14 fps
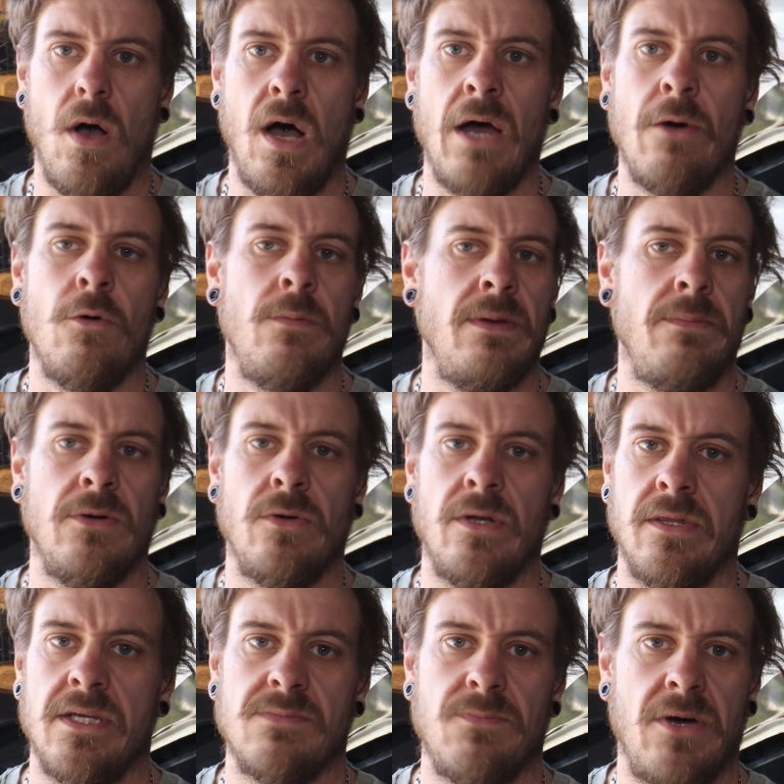I will be building
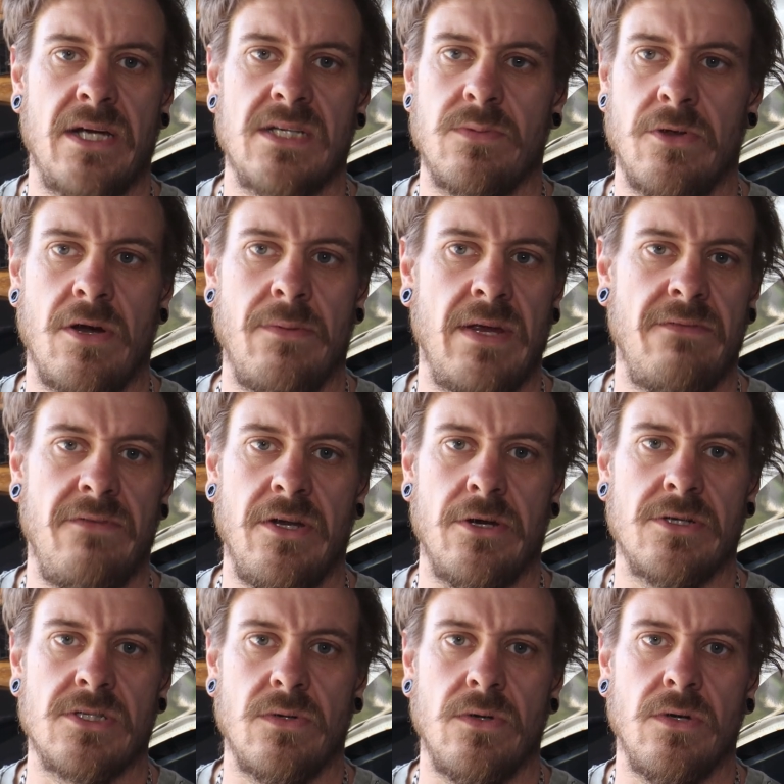these bikes whether I make
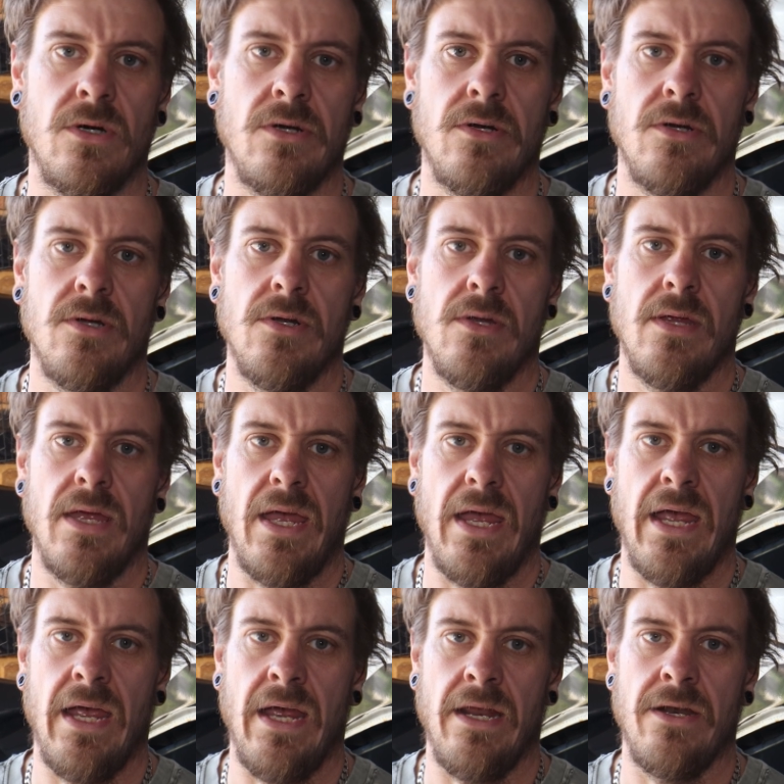videos or not,
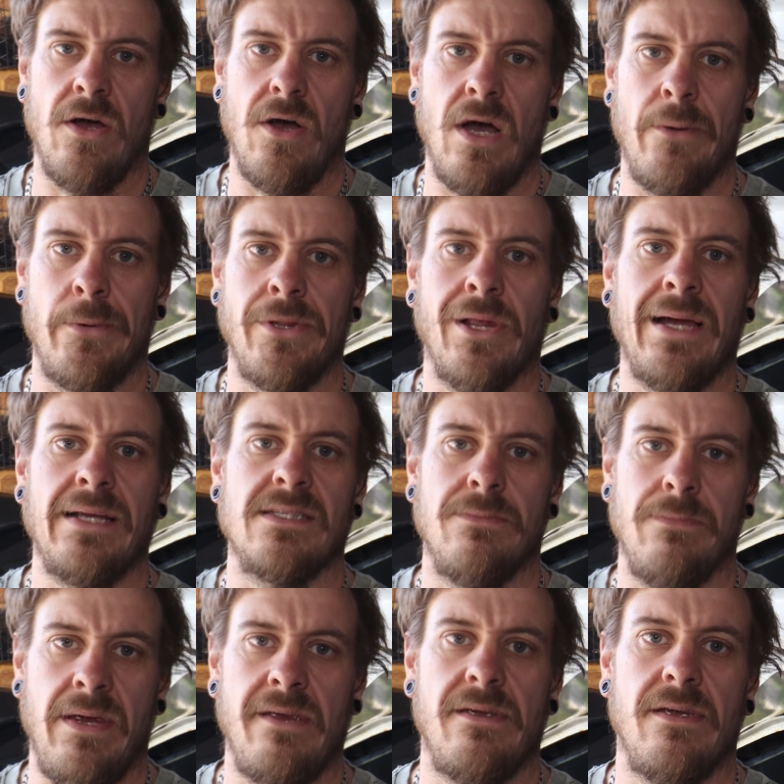and I would like to
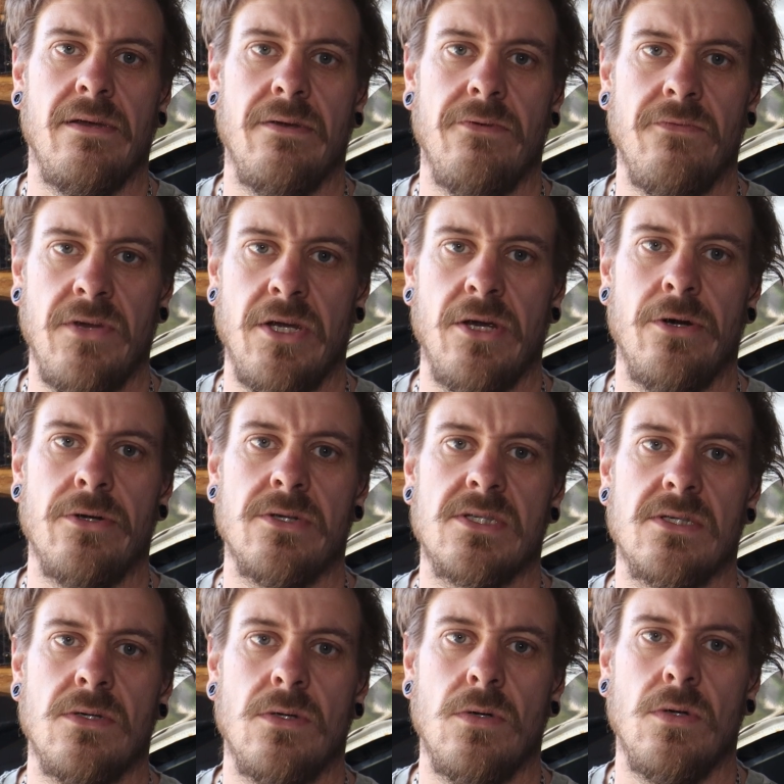make
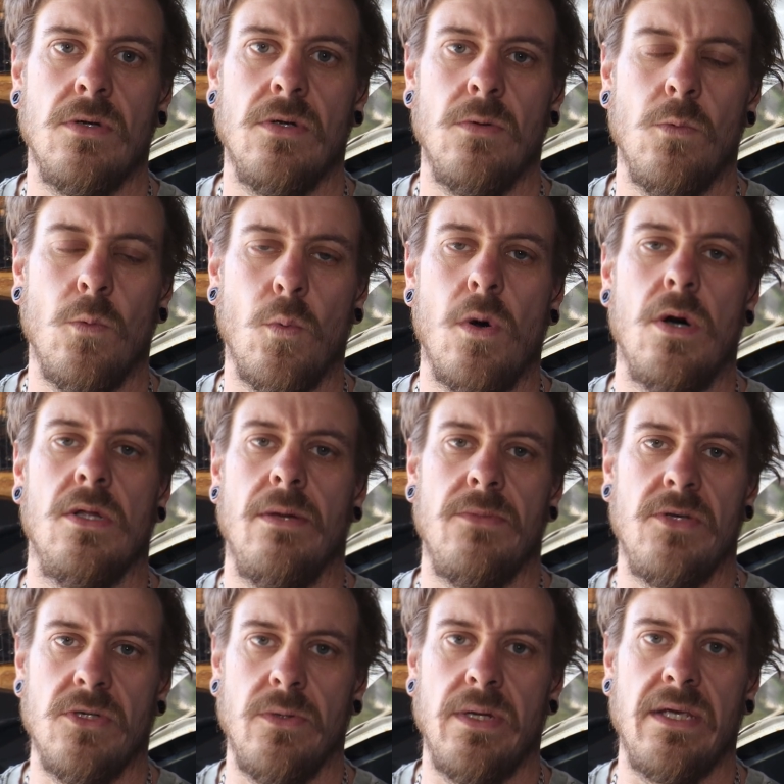videos while I'm
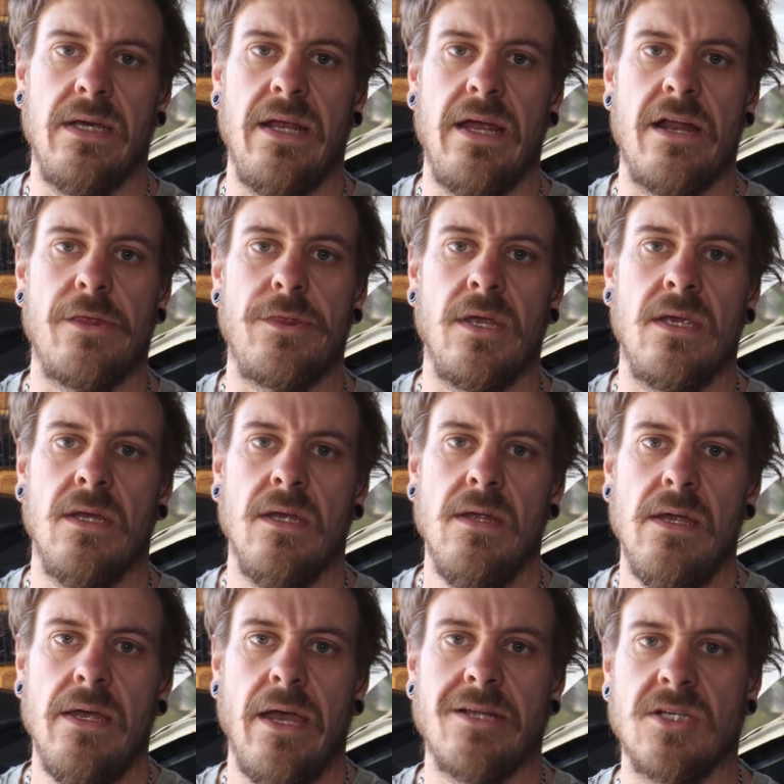doing it. And I think
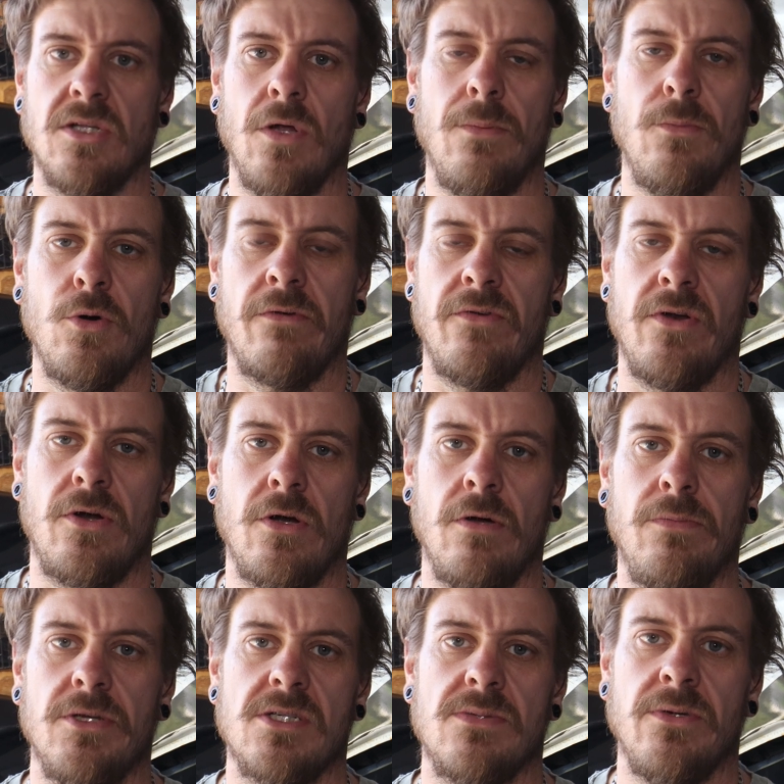it's a lot more of an
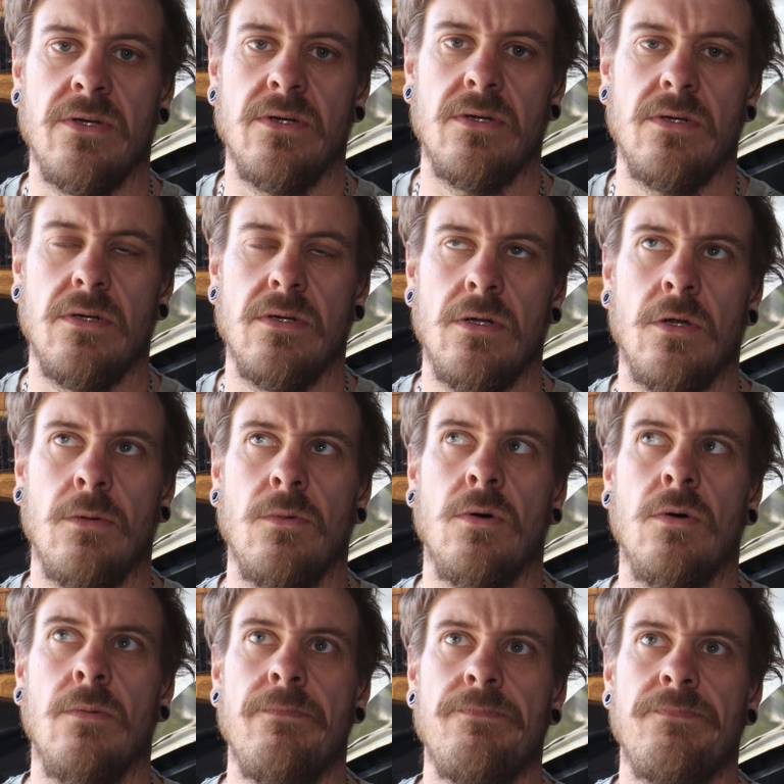accomplishment, a lot
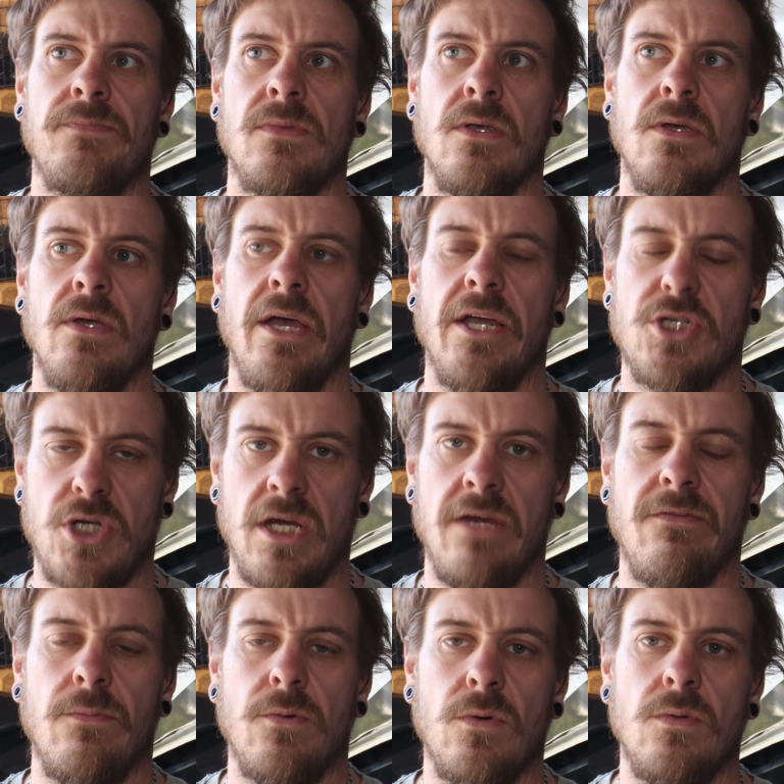more
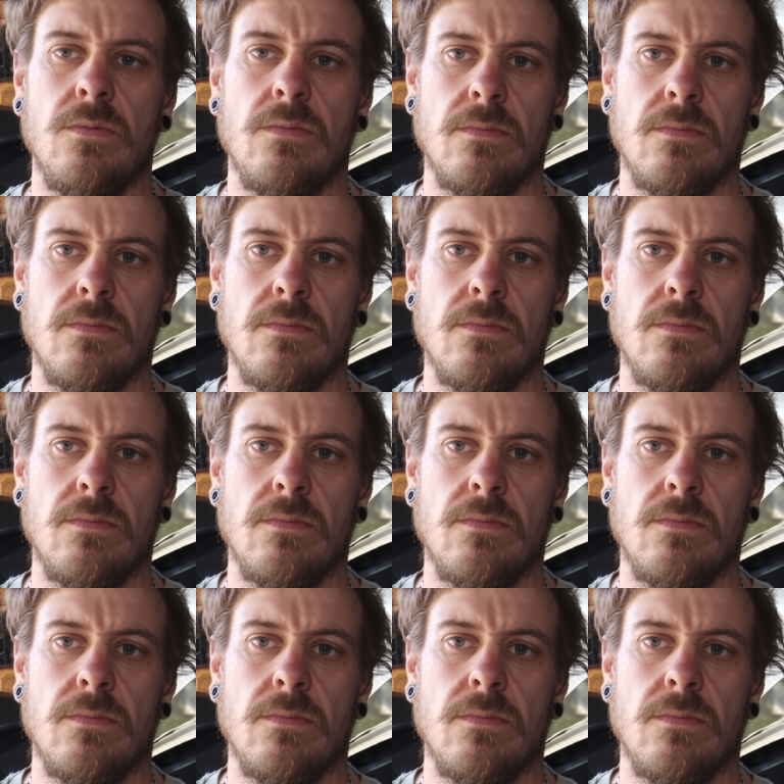achievable,